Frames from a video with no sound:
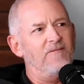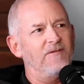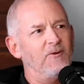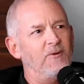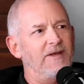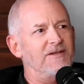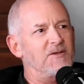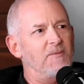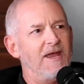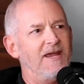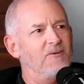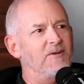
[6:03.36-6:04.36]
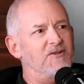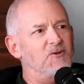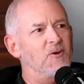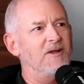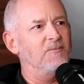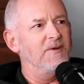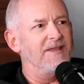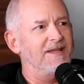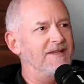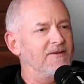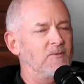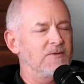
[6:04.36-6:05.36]
fluid and some angry joint
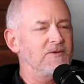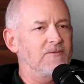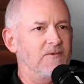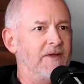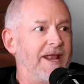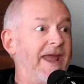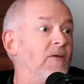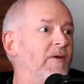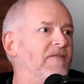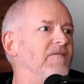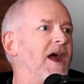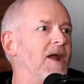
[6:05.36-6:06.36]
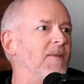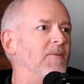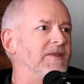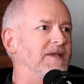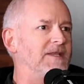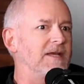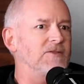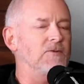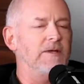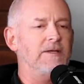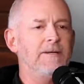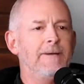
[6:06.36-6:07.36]
within, or an angry environment within that
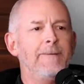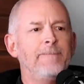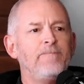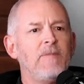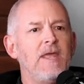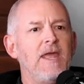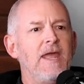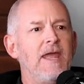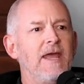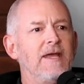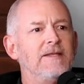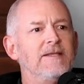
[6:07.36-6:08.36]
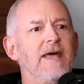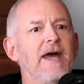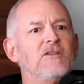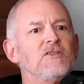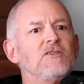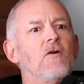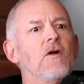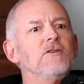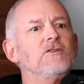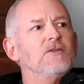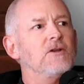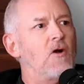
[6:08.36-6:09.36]
joint. And that
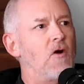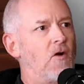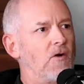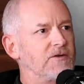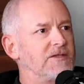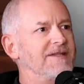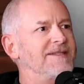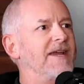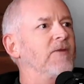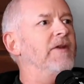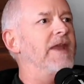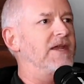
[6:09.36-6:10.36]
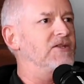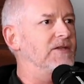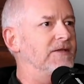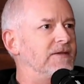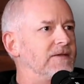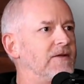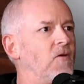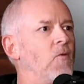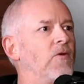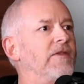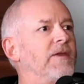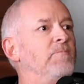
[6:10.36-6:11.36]
starts to cause the degradation
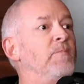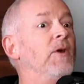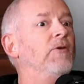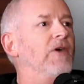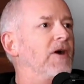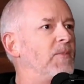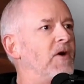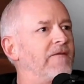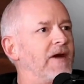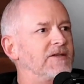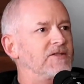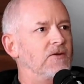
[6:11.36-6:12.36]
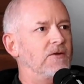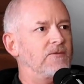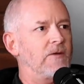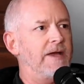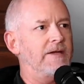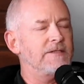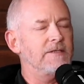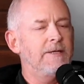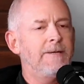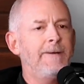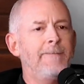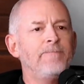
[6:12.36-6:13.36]
or the buildup of osteoarthritis.
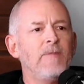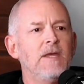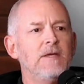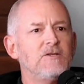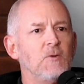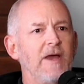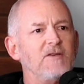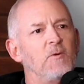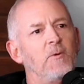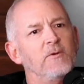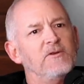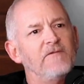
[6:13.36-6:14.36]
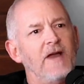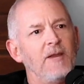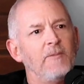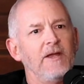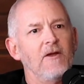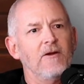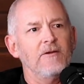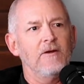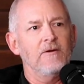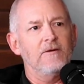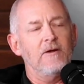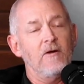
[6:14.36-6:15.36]
So as we were developing our
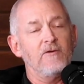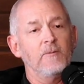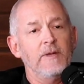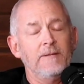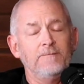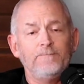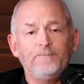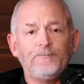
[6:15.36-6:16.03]
Arthromed,